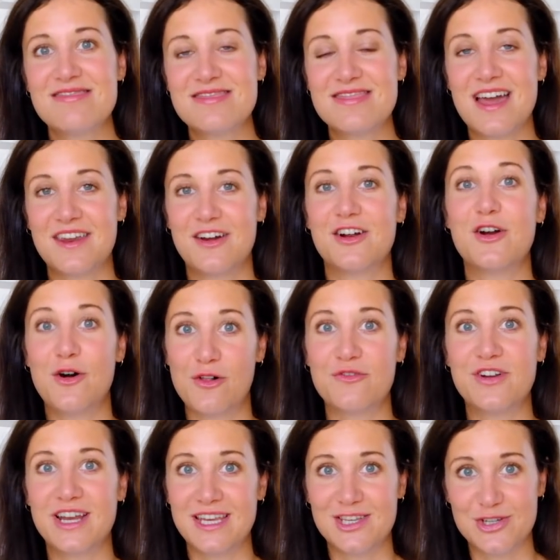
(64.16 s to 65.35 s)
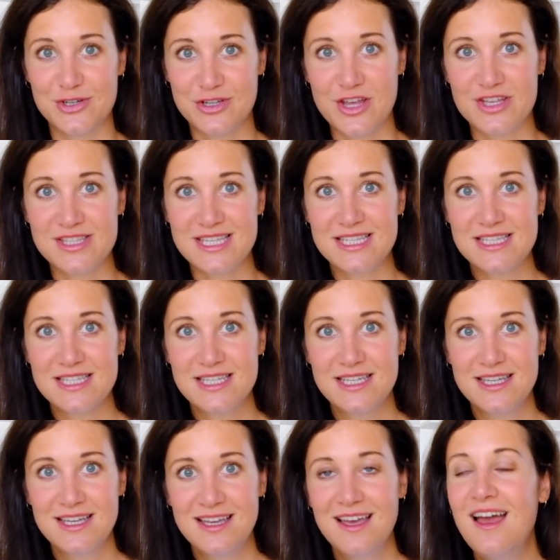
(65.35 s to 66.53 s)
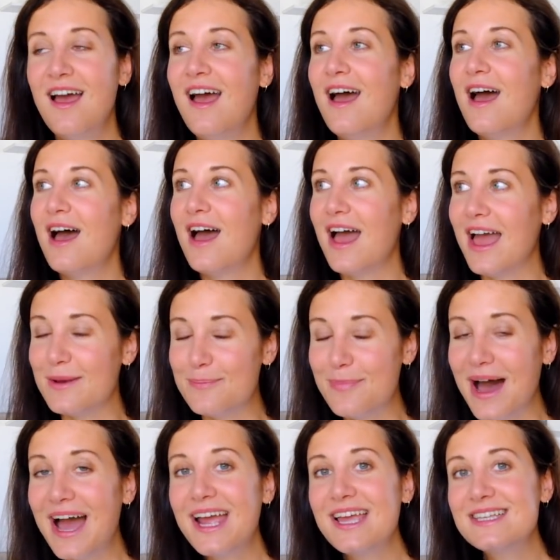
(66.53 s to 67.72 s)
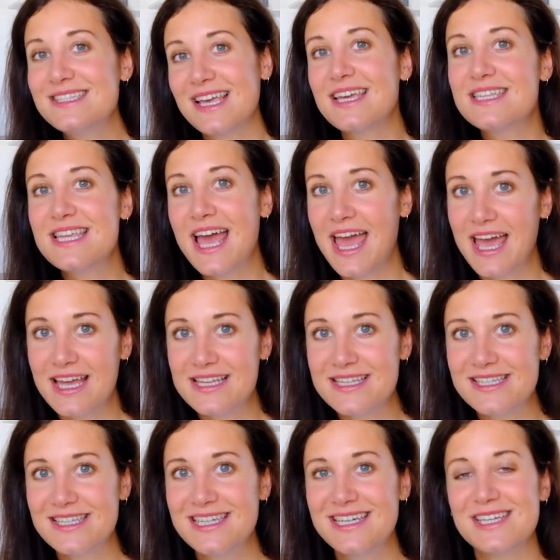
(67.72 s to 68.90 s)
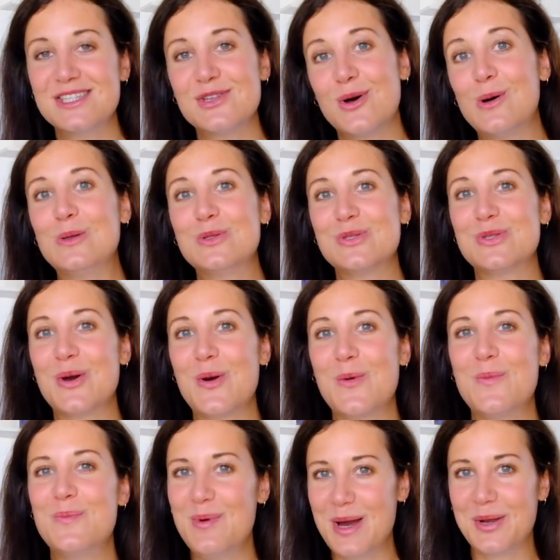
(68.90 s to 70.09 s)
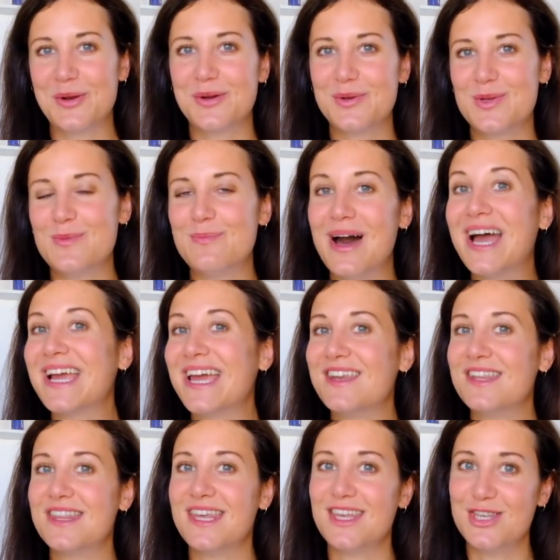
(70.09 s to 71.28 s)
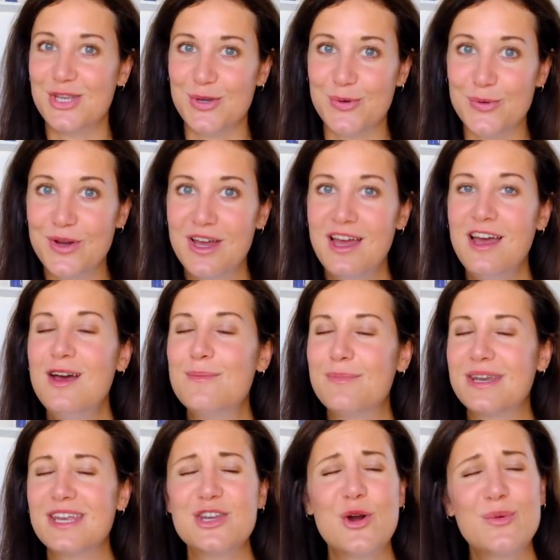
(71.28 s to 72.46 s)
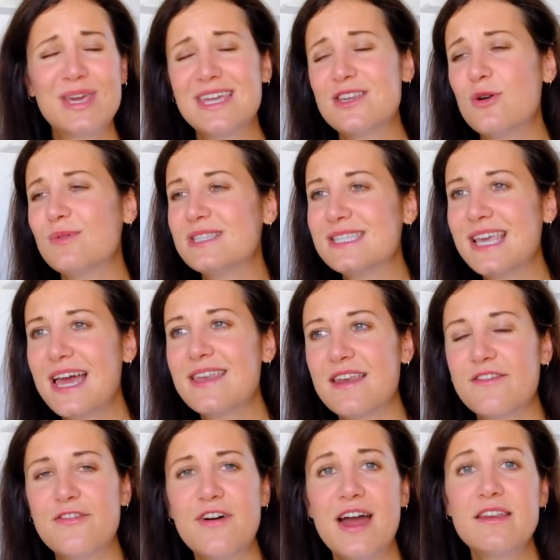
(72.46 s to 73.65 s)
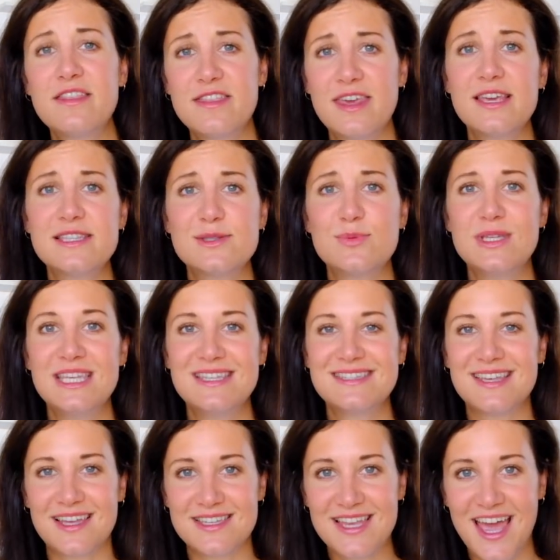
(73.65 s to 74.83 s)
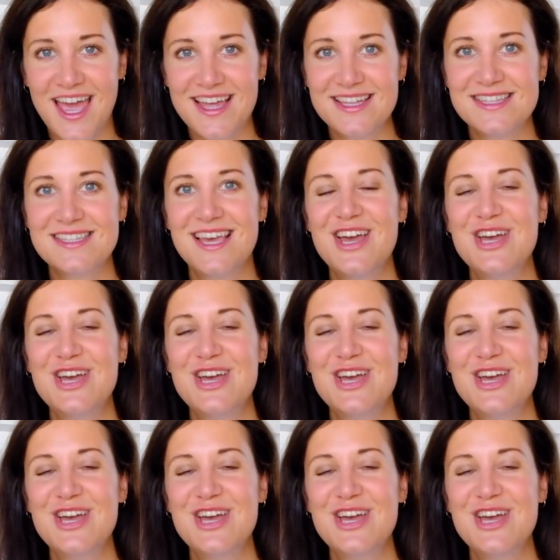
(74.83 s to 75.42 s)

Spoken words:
that are already in your closet. And buying secondhand is also better than buying anything new. But I know we can't always get and find things we need secondhand,